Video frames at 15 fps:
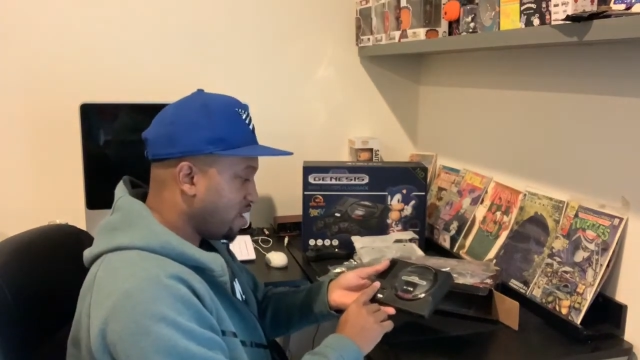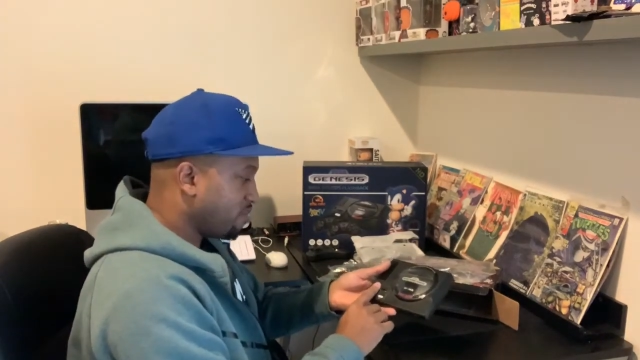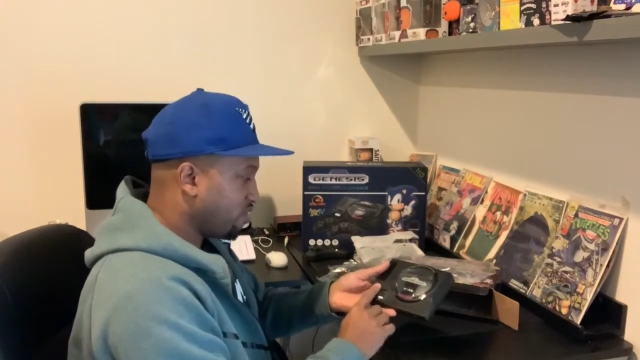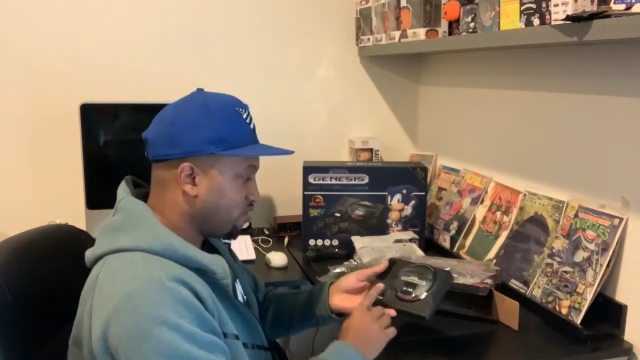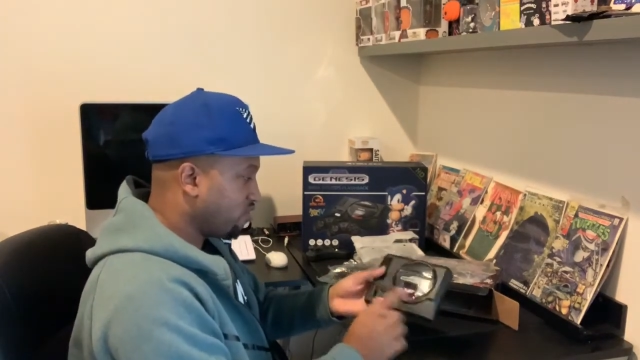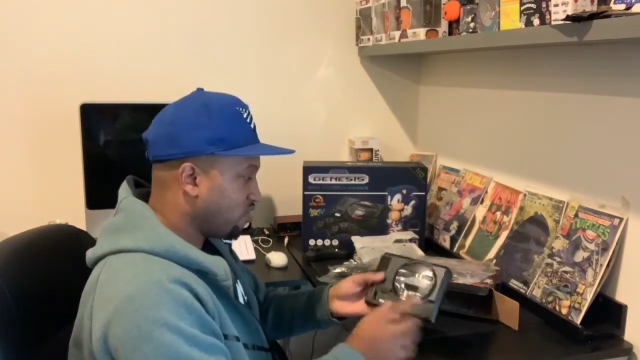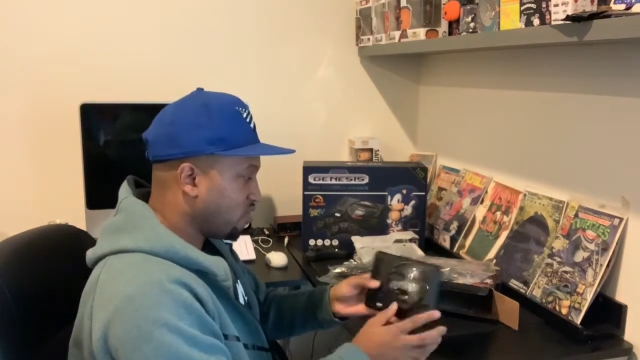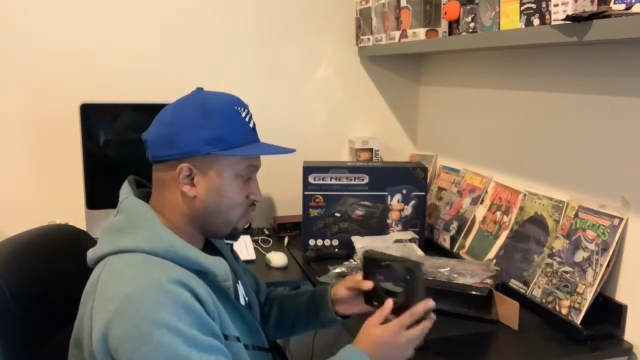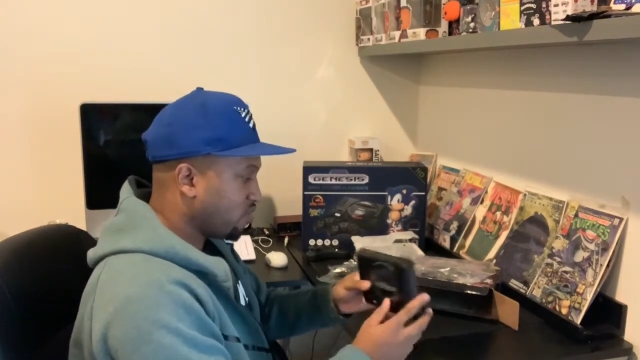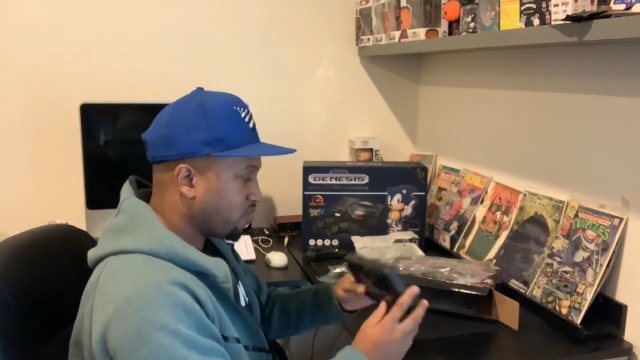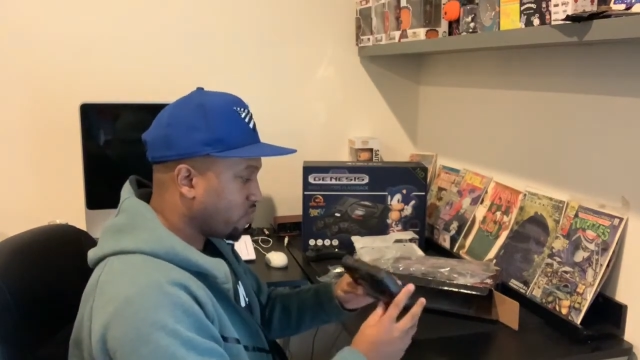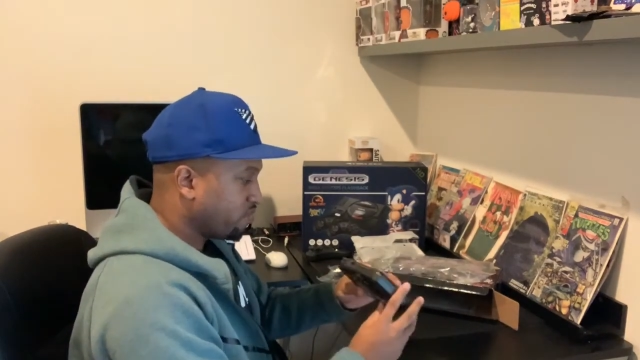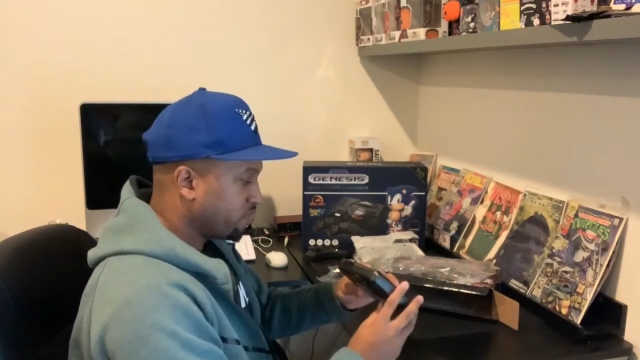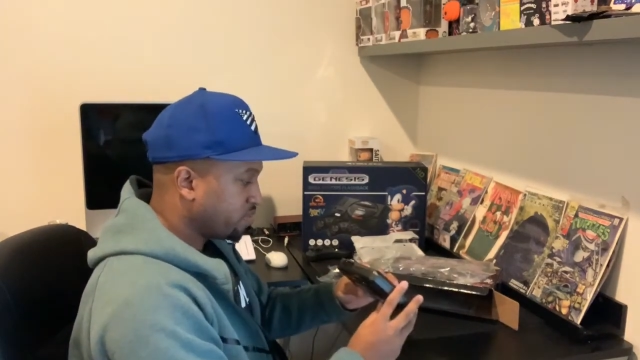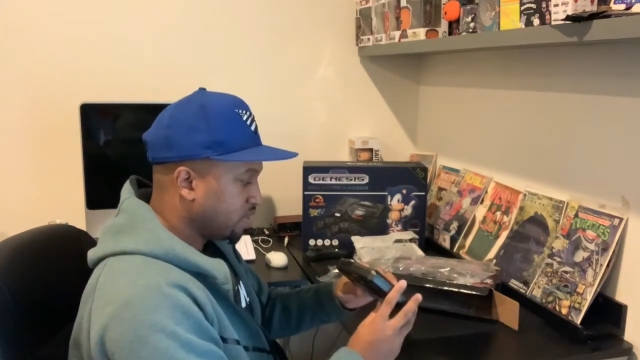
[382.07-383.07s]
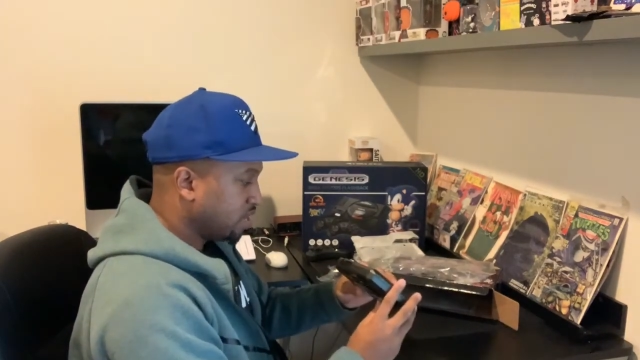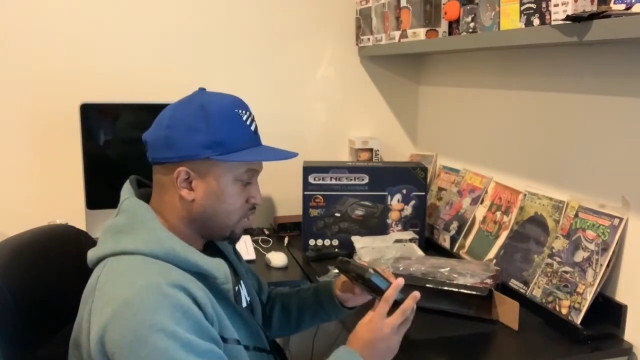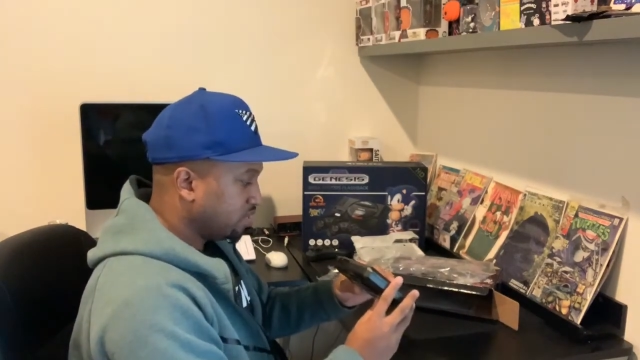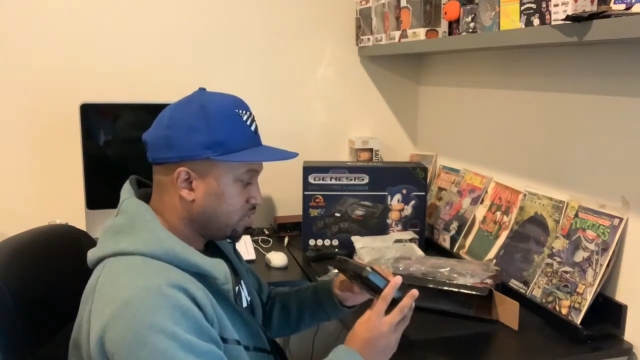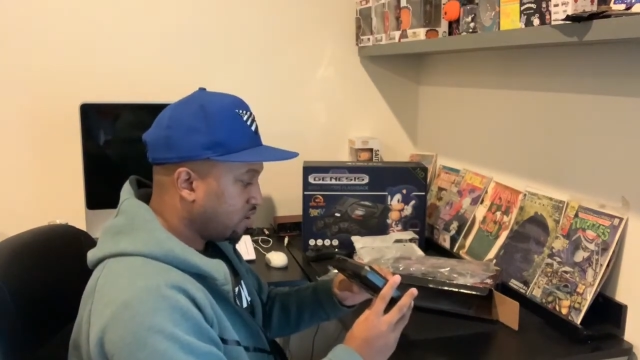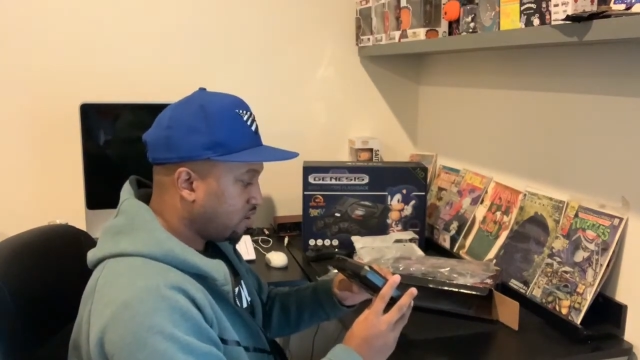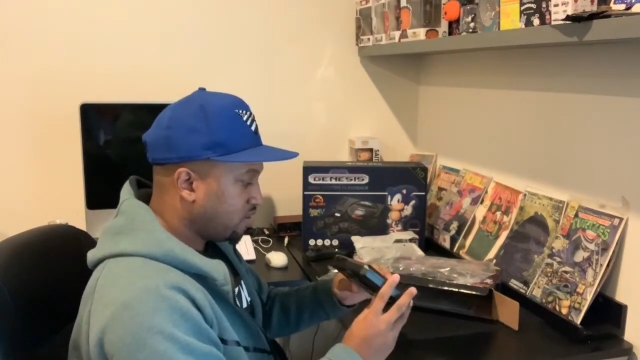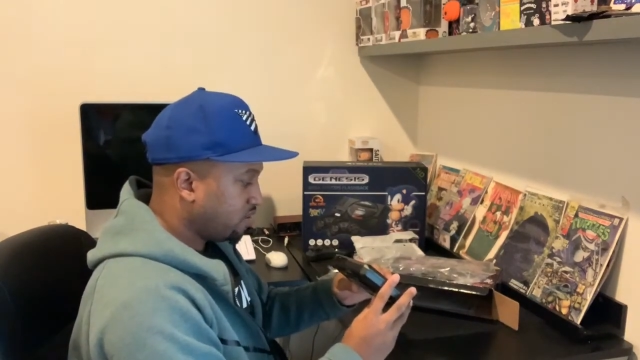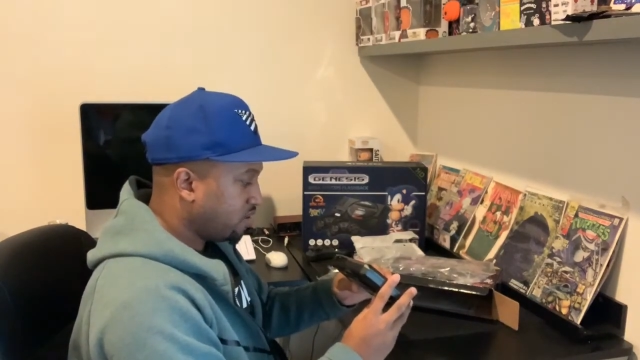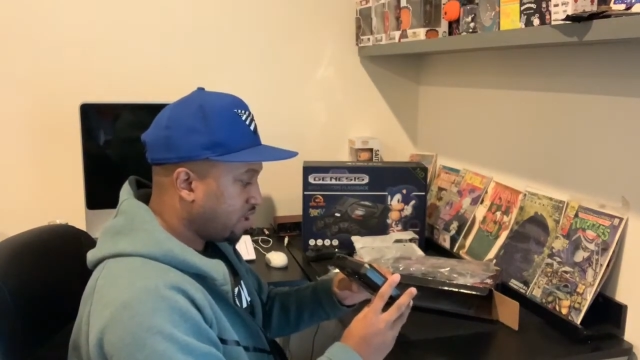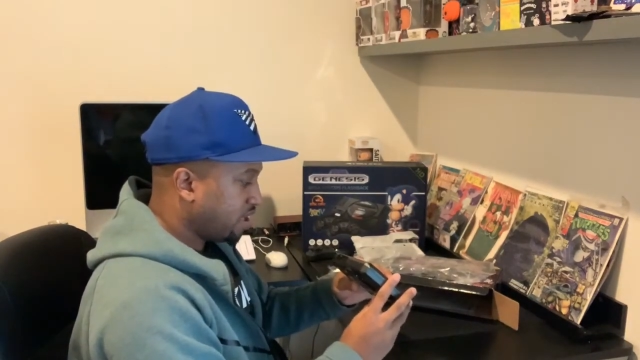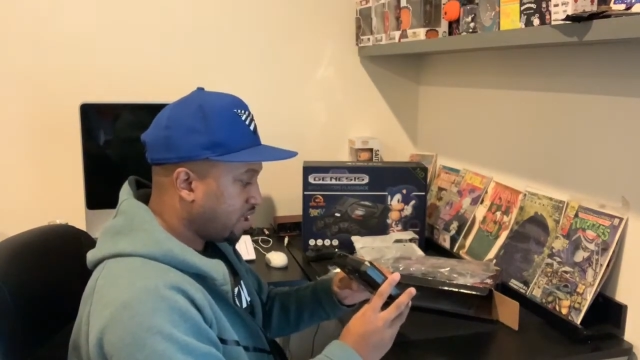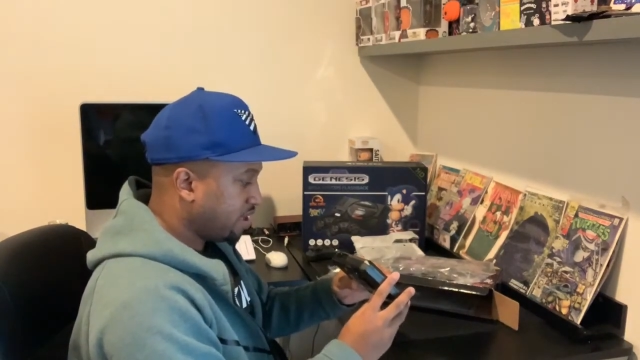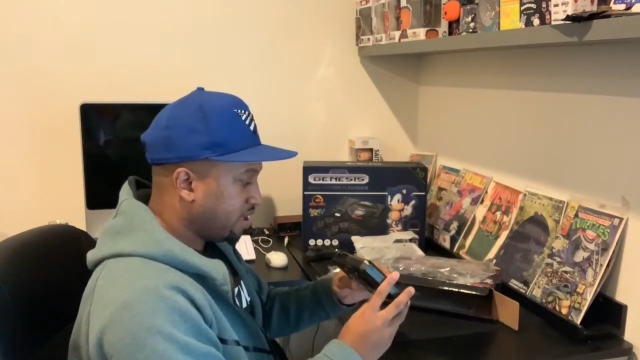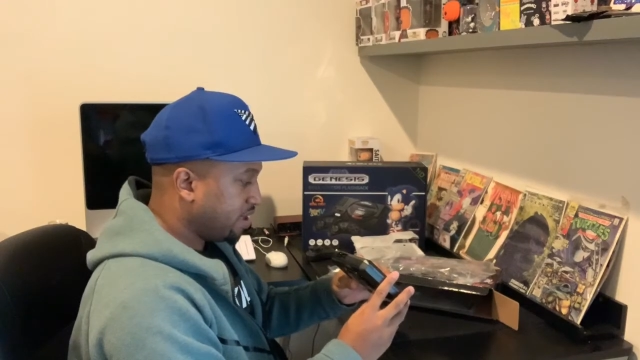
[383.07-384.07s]
control.
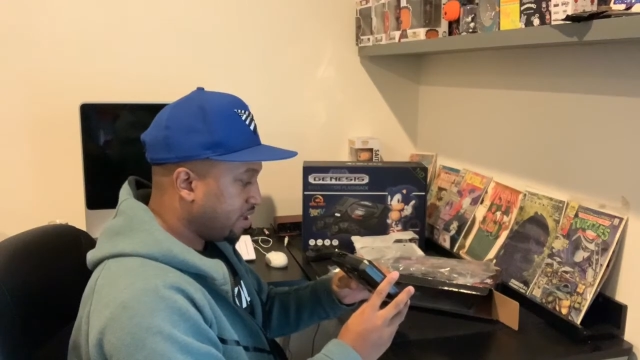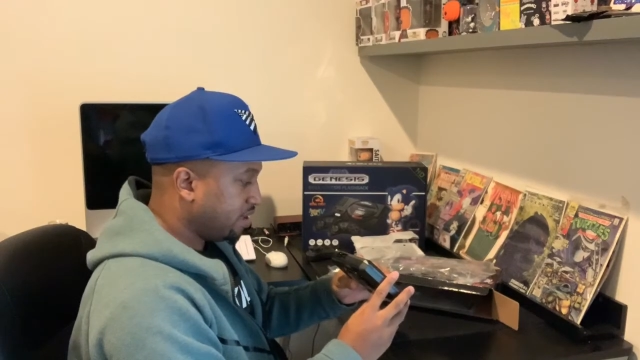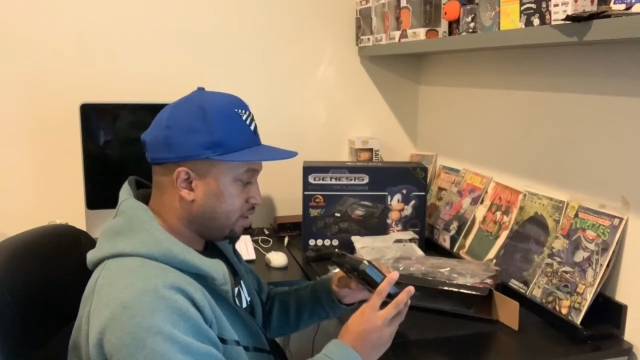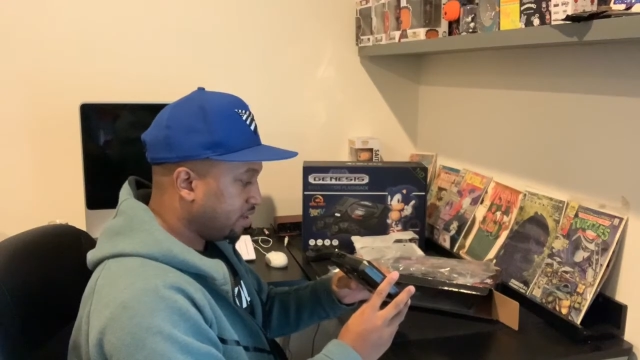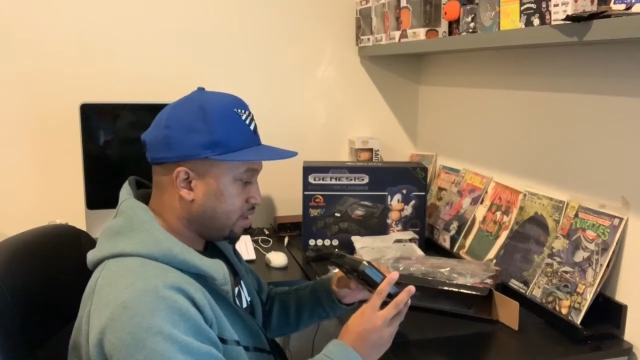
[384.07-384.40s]
So